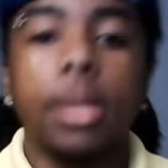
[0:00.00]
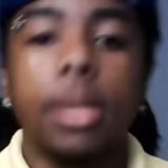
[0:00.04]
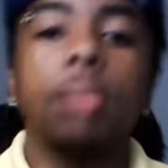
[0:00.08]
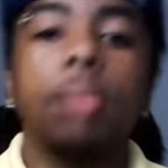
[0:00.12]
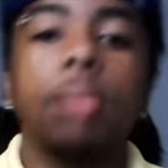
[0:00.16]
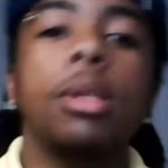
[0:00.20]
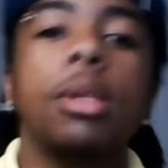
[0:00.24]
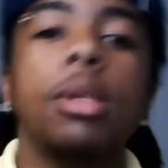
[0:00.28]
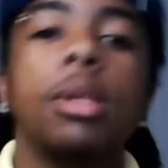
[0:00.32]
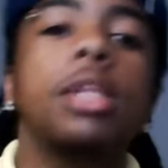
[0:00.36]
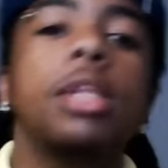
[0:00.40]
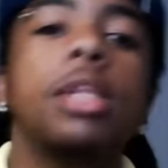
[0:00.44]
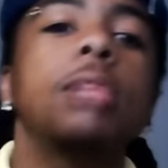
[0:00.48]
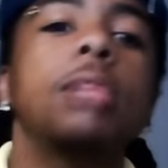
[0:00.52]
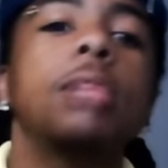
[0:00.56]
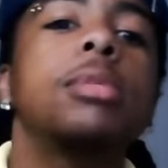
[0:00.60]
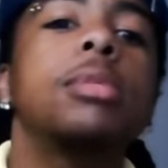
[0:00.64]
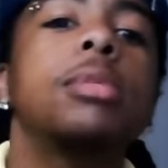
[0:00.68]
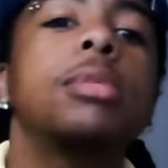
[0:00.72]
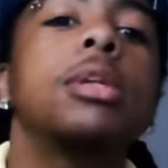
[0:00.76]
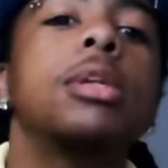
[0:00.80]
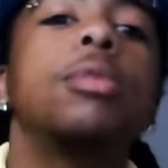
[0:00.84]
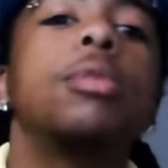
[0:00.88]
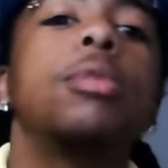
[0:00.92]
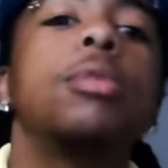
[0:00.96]
My lips
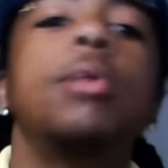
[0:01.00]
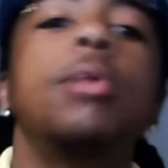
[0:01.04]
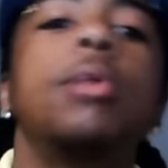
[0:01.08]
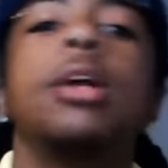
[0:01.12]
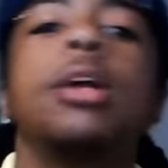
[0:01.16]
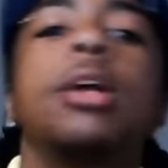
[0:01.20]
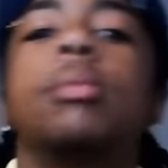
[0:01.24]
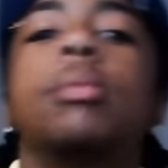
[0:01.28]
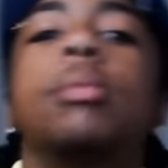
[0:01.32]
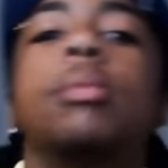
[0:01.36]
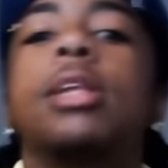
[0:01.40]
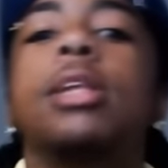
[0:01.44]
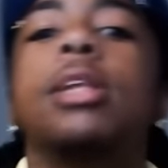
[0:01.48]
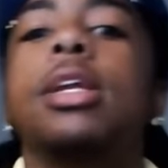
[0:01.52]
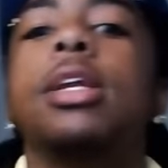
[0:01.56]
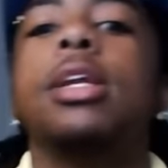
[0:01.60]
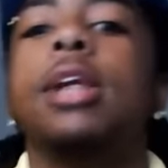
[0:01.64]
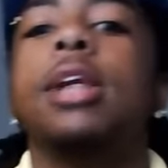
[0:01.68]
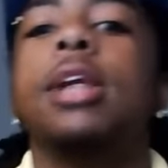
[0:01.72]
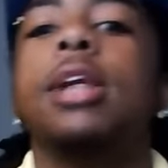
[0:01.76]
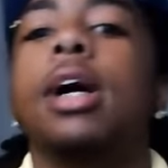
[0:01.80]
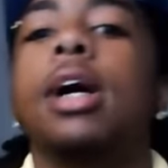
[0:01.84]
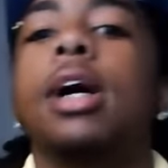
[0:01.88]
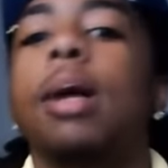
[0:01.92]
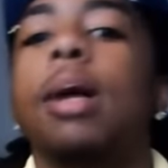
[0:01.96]
look white, but they
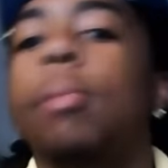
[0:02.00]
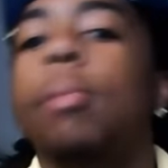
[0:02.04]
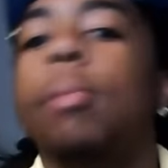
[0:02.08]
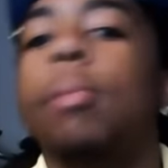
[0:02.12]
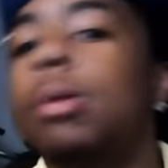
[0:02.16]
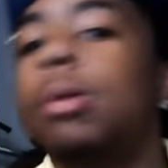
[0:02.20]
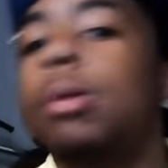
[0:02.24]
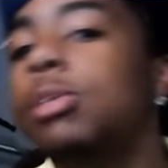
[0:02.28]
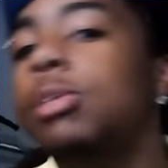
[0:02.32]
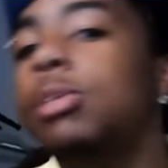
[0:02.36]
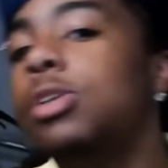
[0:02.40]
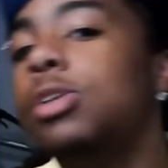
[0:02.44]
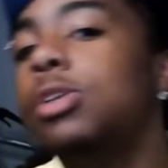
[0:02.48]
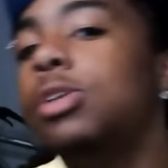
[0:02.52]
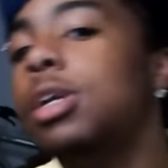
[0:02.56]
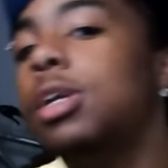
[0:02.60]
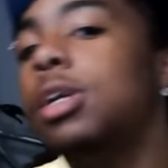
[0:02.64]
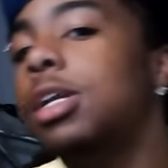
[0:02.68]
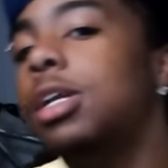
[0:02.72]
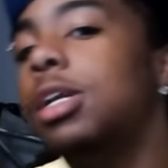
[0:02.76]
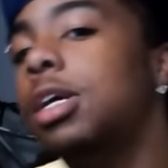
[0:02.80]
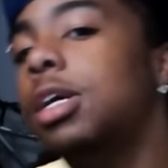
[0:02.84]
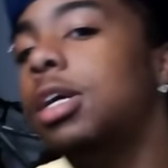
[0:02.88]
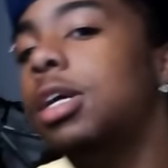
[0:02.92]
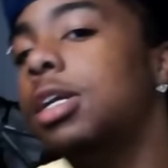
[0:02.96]
not. I promise you they
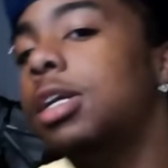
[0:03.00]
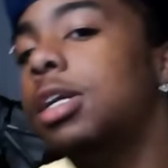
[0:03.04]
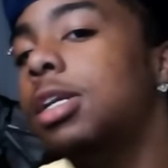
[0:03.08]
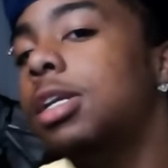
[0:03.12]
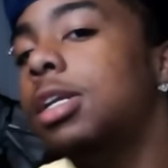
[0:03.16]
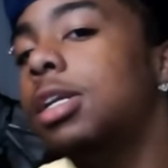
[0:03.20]
not.